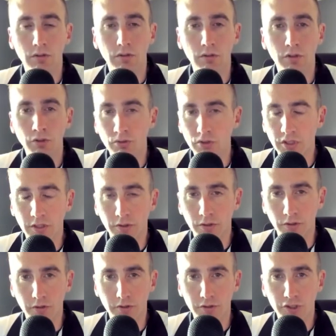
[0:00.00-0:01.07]
using
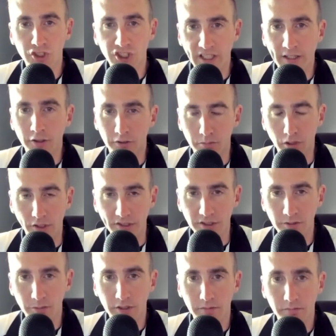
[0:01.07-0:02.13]
your standard
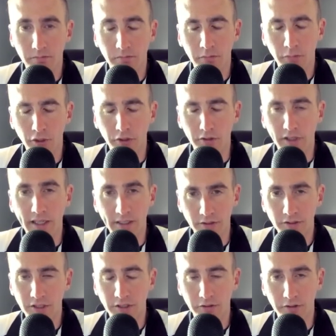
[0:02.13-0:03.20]
placement, your
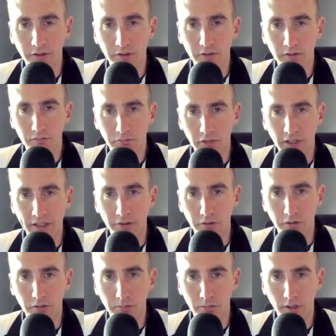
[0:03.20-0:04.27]
anterior
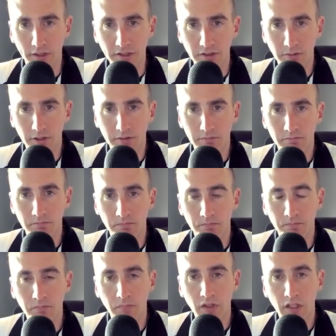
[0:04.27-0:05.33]
lateral placement,
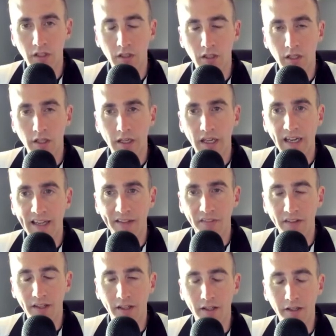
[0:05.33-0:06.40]
and
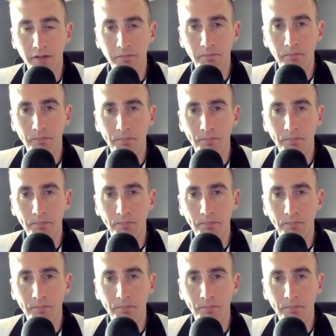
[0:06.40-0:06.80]
then